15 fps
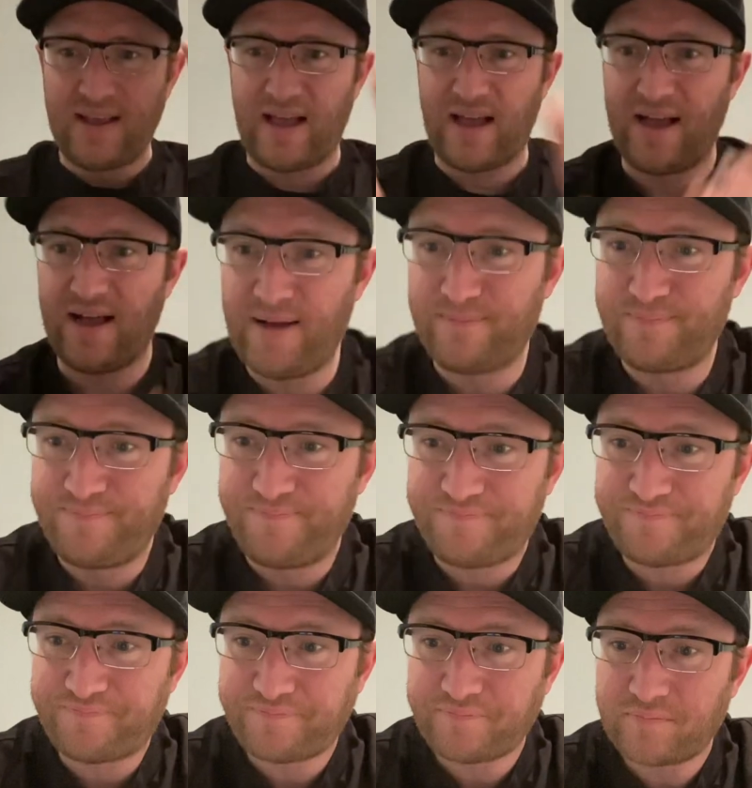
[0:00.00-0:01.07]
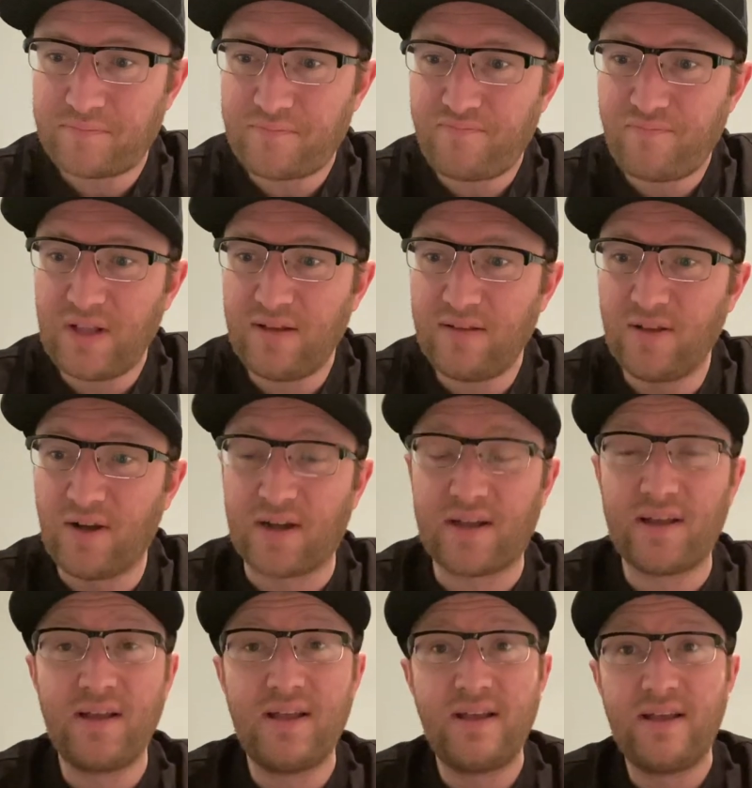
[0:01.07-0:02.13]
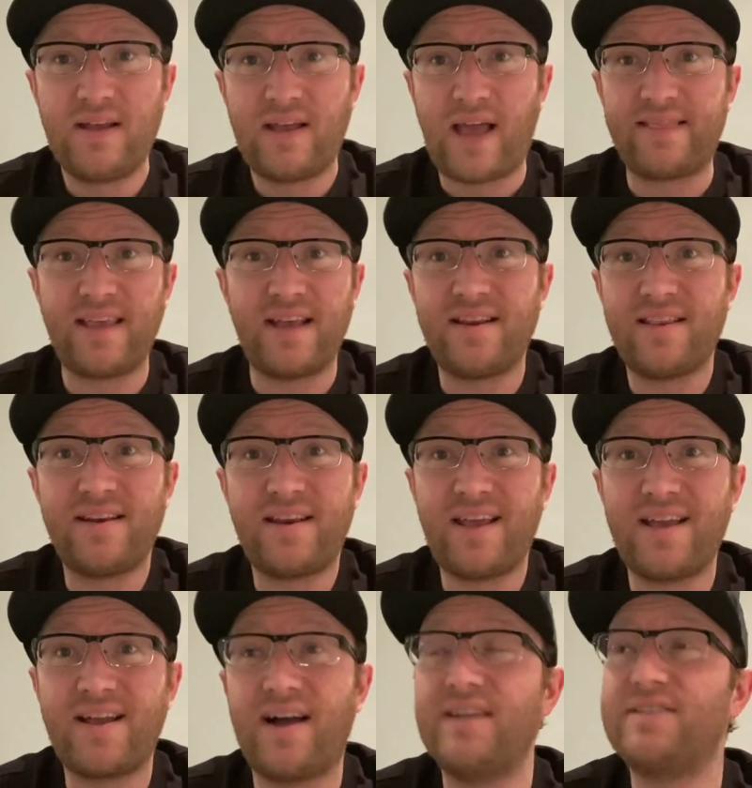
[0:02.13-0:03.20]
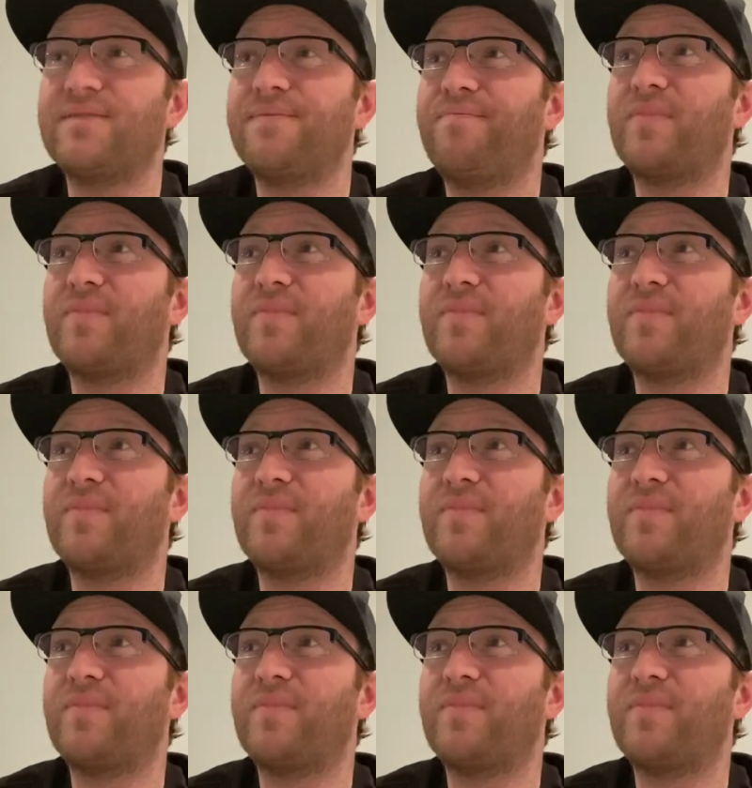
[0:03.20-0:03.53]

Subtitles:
Look, at the end of the day, guys,